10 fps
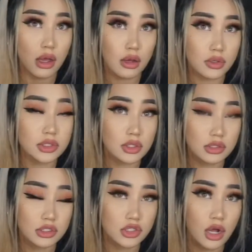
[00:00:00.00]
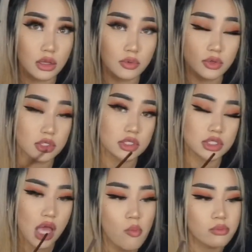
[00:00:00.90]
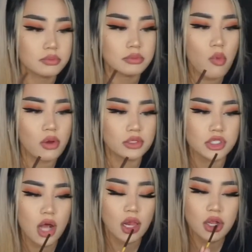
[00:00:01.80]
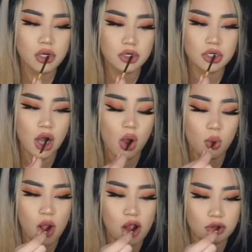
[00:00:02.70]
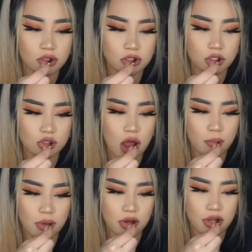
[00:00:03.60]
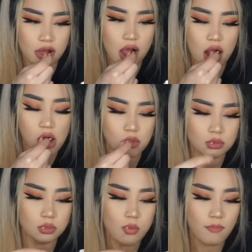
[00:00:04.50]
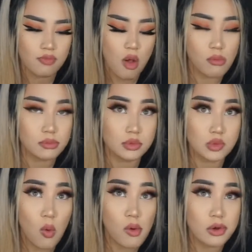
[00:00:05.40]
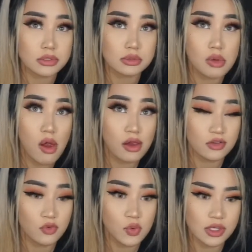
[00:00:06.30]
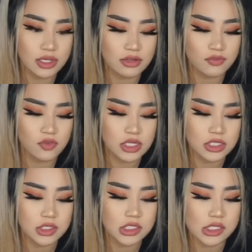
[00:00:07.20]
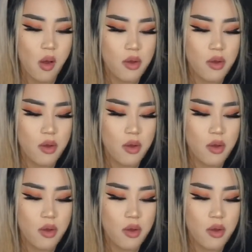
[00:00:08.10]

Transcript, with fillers: also like the chocolate ones. Mm, a chocolate or um strawberry. Or if you want to get fancy,